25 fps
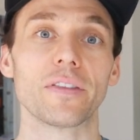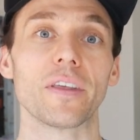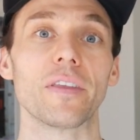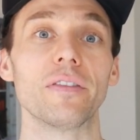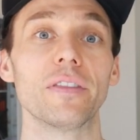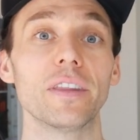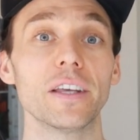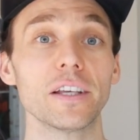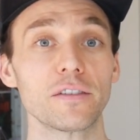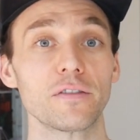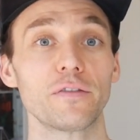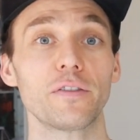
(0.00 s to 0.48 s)

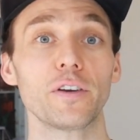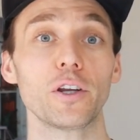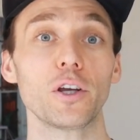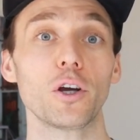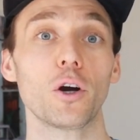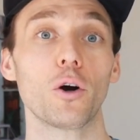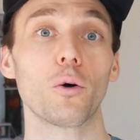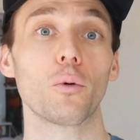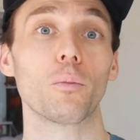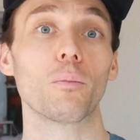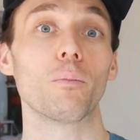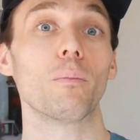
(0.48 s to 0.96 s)
then this
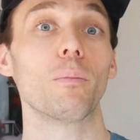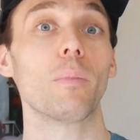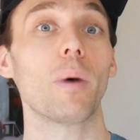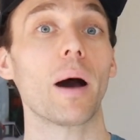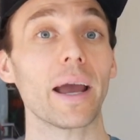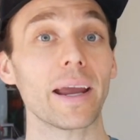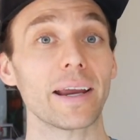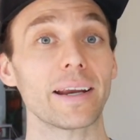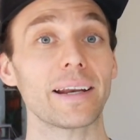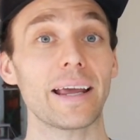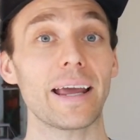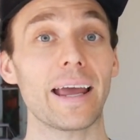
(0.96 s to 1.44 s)
video
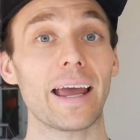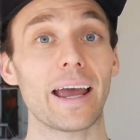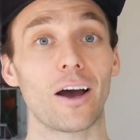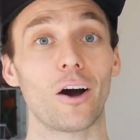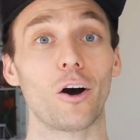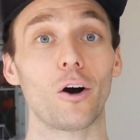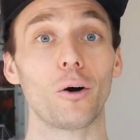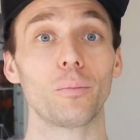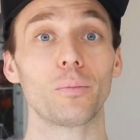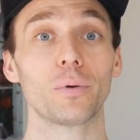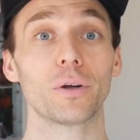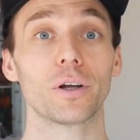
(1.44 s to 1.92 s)
might
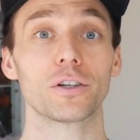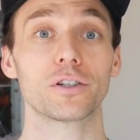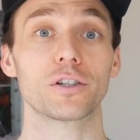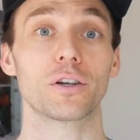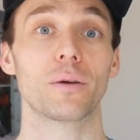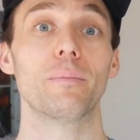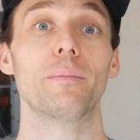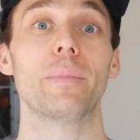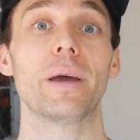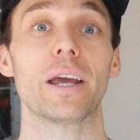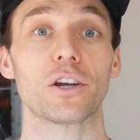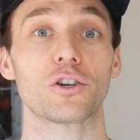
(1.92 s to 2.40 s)
help
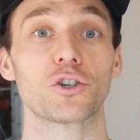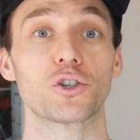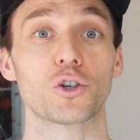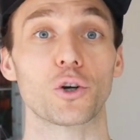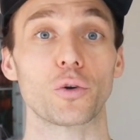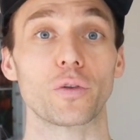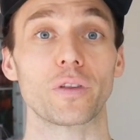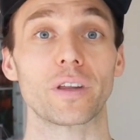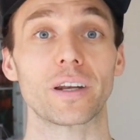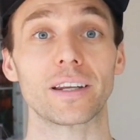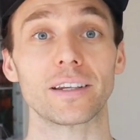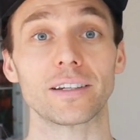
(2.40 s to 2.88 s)
to make
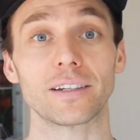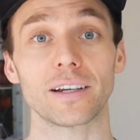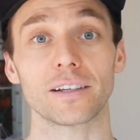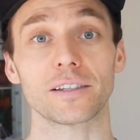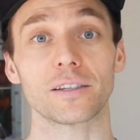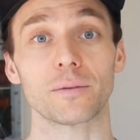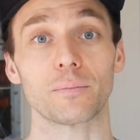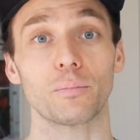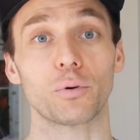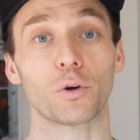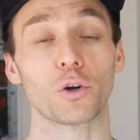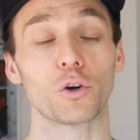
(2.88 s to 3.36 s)
sure that it
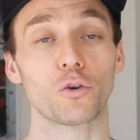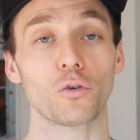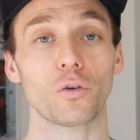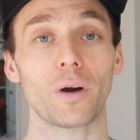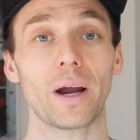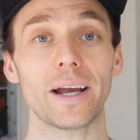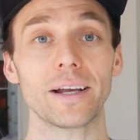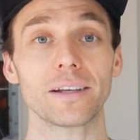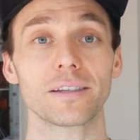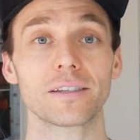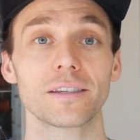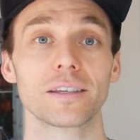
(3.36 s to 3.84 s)
doesn't
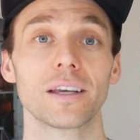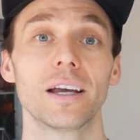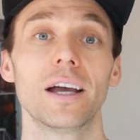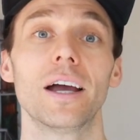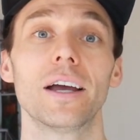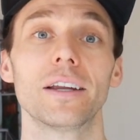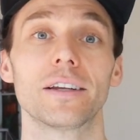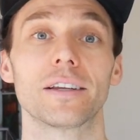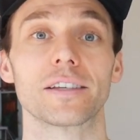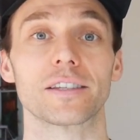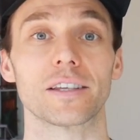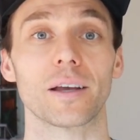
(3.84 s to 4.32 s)
progress
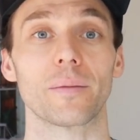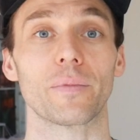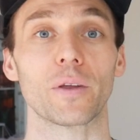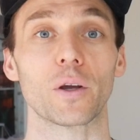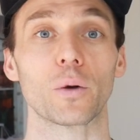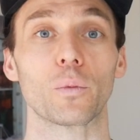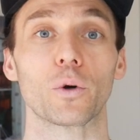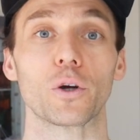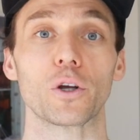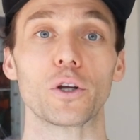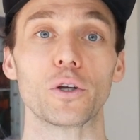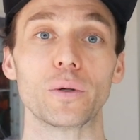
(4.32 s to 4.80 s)
to
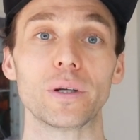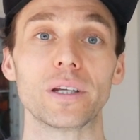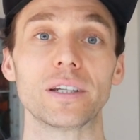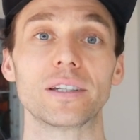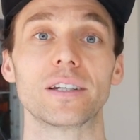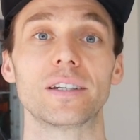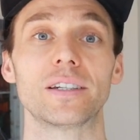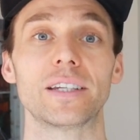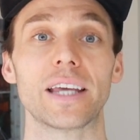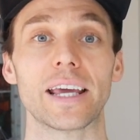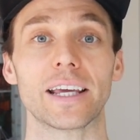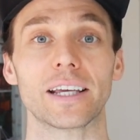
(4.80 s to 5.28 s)
something where you need
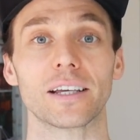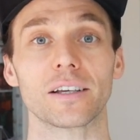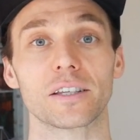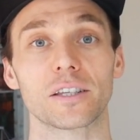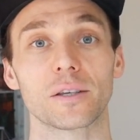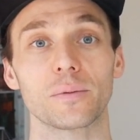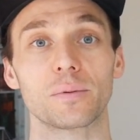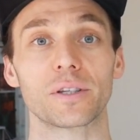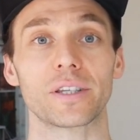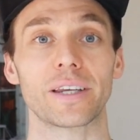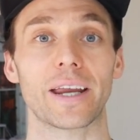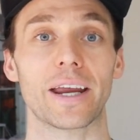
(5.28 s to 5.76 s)
to take a
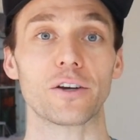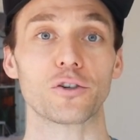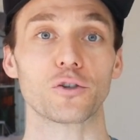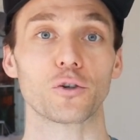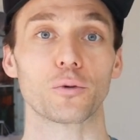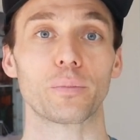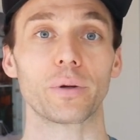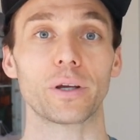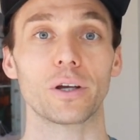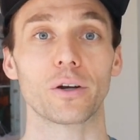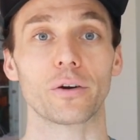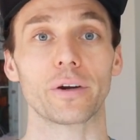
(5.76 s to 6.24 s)

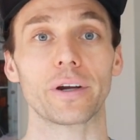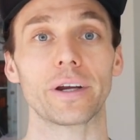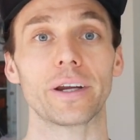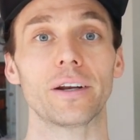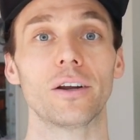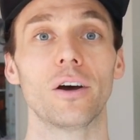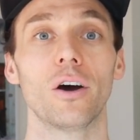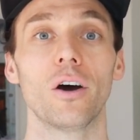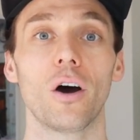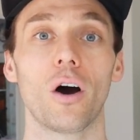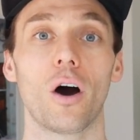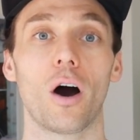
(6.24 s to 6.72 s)
substantial
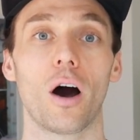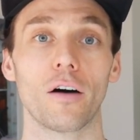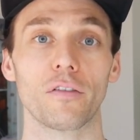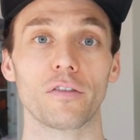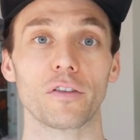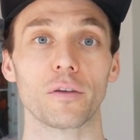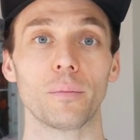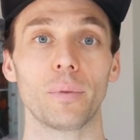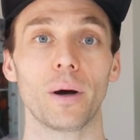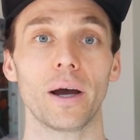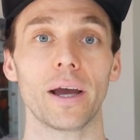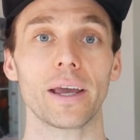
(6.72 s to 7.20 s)
period off
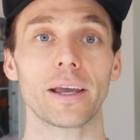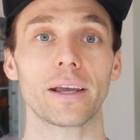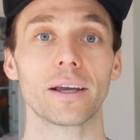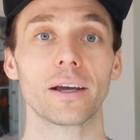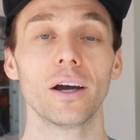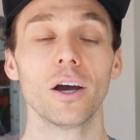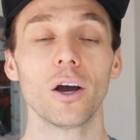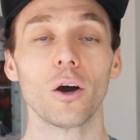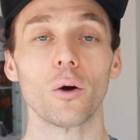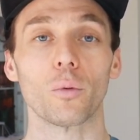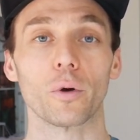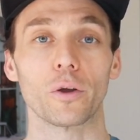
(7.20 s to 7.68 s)
the bike,
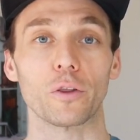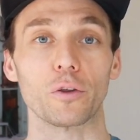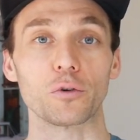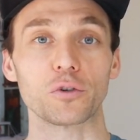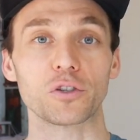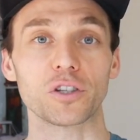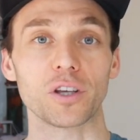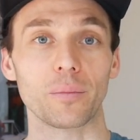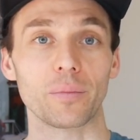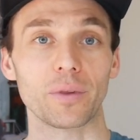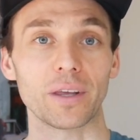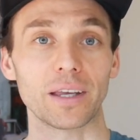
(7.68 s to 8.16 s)
where
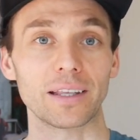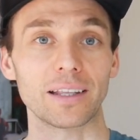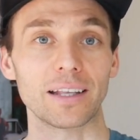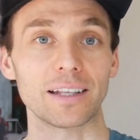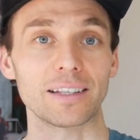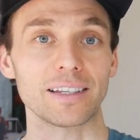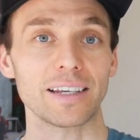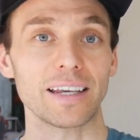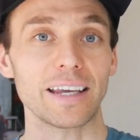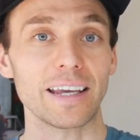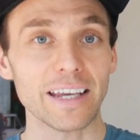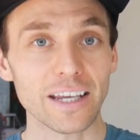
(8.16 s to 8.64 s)
there's something
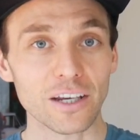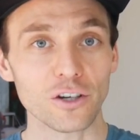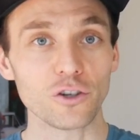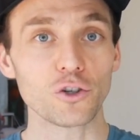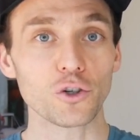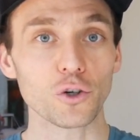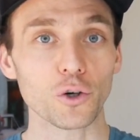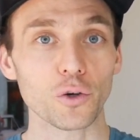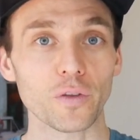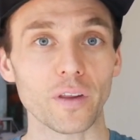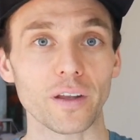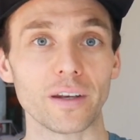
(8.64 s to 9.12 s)
that's
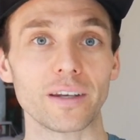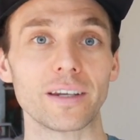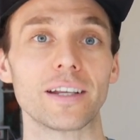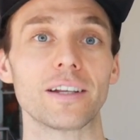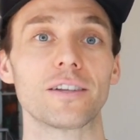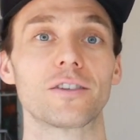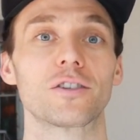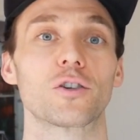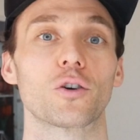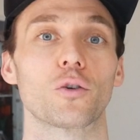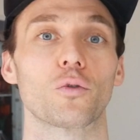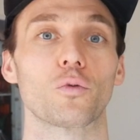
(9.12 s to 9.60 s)
injured that
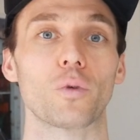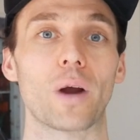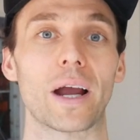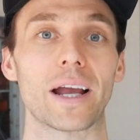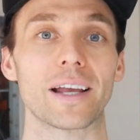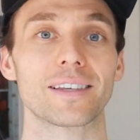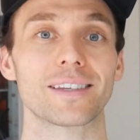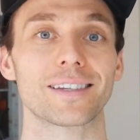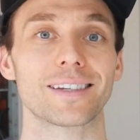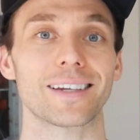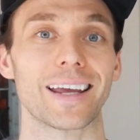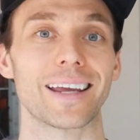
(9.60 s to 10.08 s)
needs to
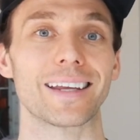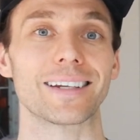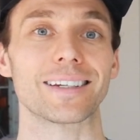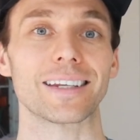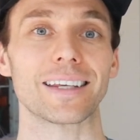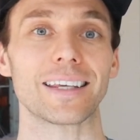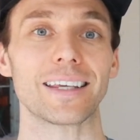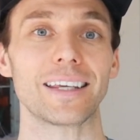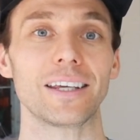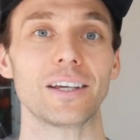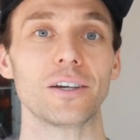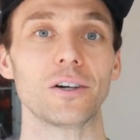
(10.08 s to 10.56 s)
rest and to
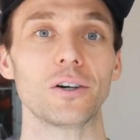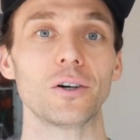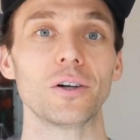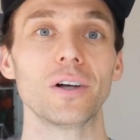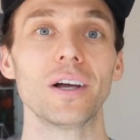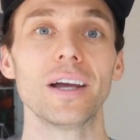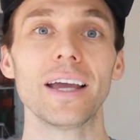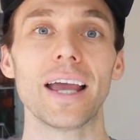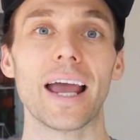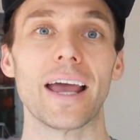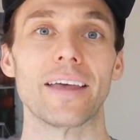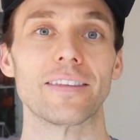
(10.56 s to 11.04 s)
heal,
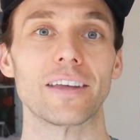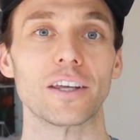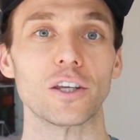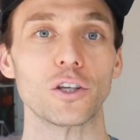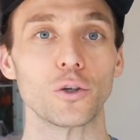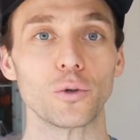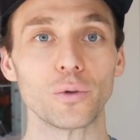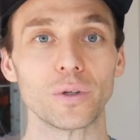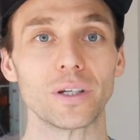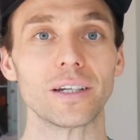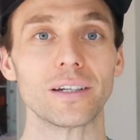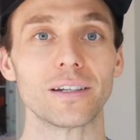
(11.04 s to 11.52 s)
and that
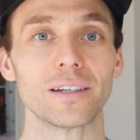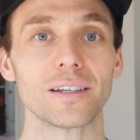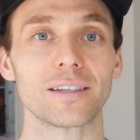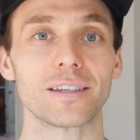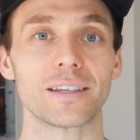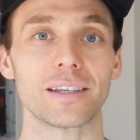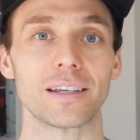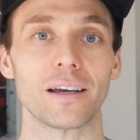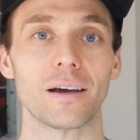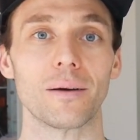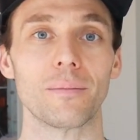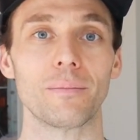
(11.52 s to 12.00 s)
you need to
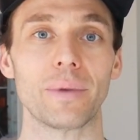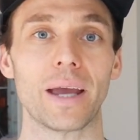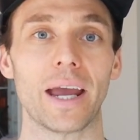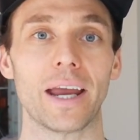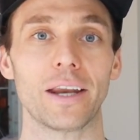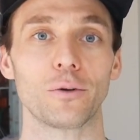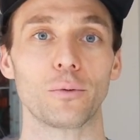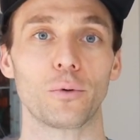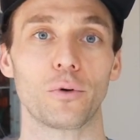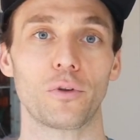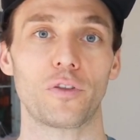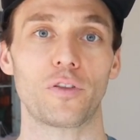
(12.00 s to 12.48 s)
see a
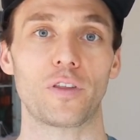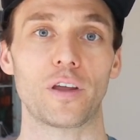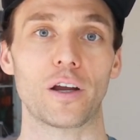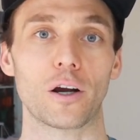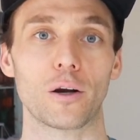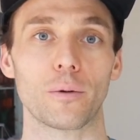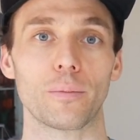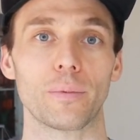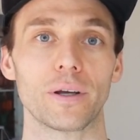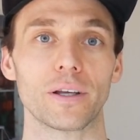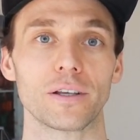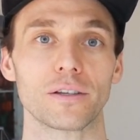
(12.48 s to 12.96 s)
manual
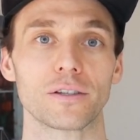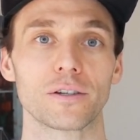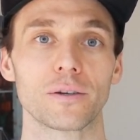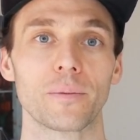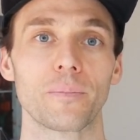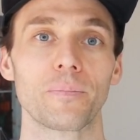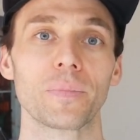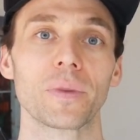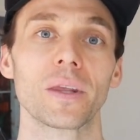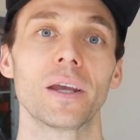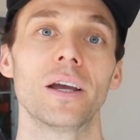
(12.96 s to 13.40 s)
therapist.